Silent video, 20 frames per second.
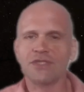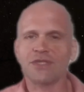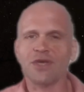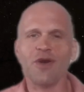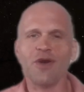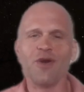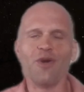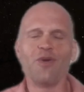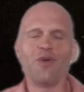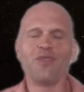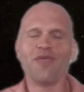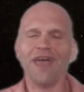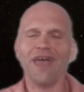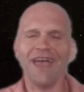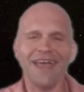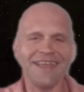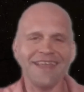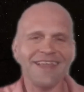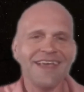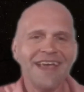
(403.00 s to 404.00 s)
So
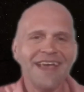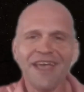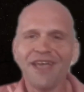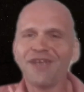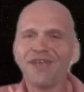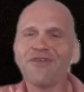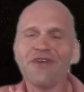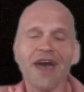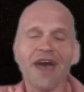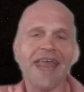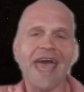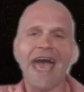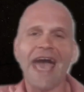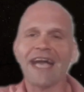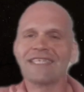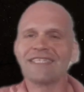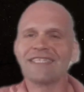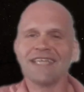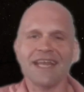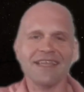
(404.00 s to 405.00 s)
that you're not
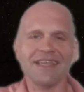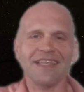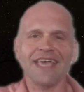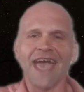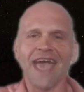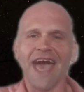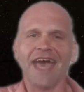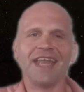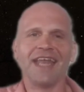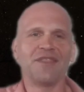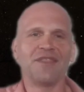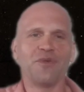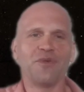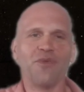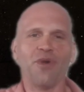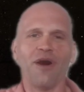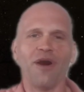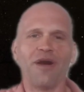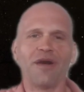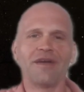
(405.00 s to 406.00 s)
accidentally adding the
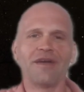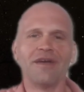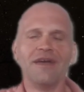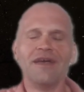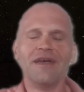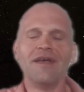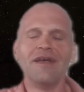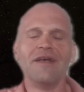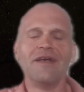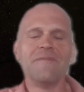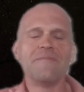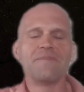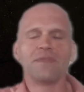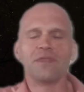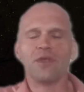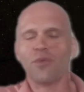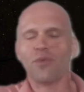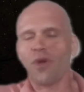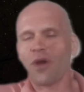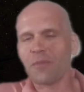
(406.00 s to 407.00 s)
wrong
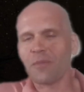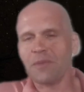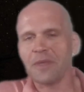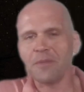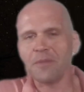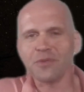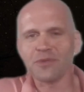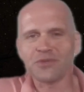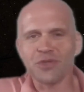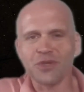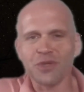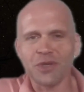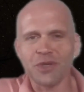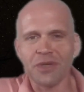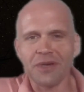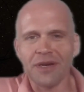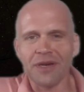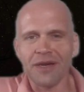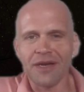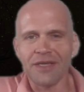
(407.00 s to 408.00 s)
people to
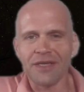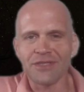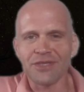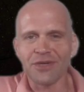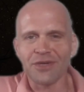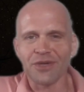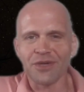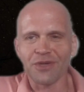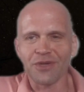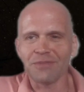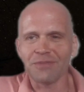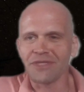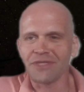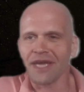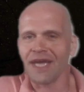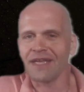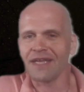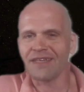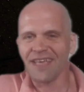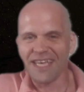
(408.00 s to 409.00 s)
your group
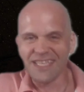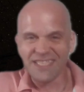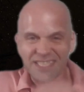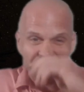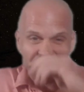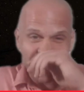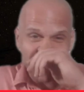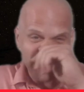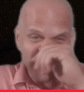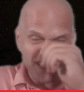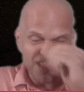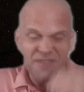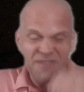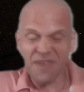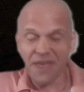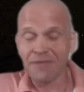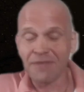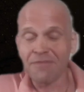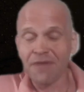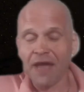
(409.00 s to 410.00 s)
chat.
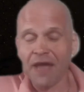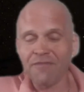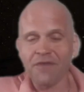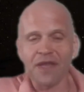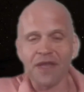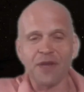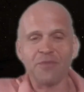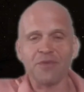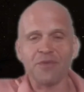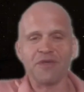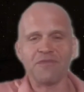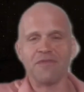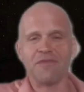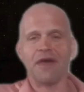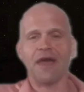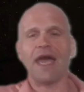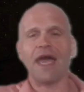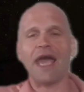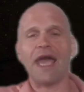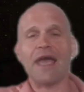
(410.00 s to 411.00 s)
I find it really,
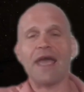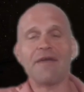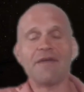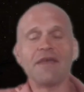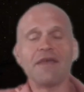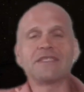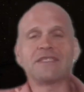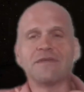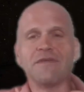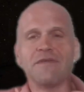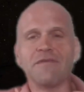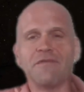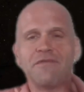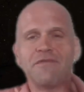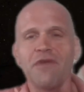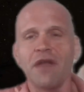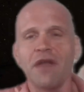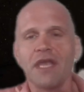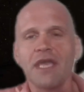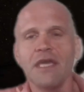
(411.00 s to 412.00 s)
it's
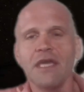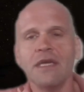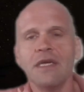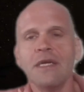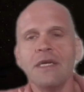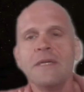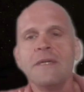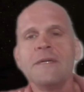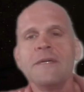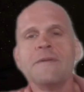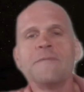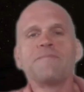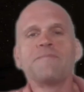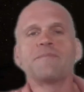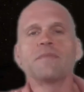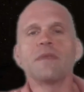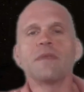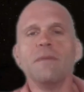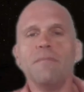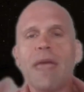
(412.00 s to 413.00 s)
funny.
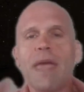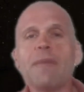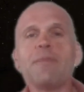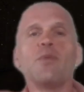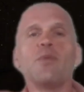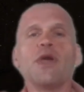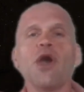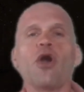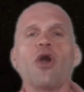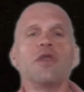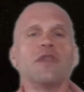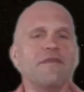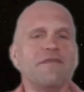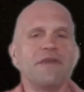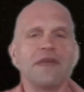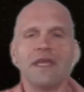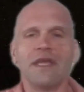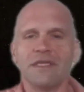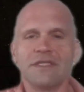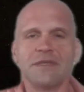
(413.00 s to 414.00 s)
Maybe we are
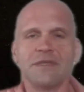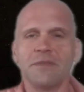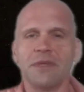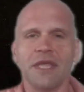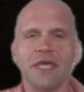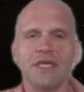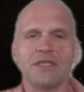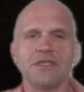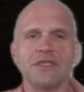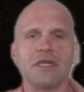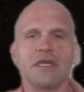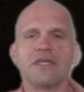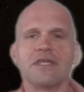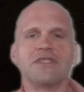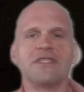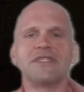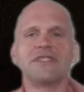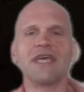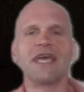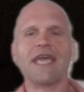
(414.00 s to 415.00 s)
living in a simulation,
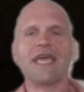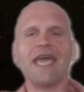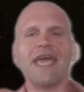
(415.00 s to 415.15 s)
because it's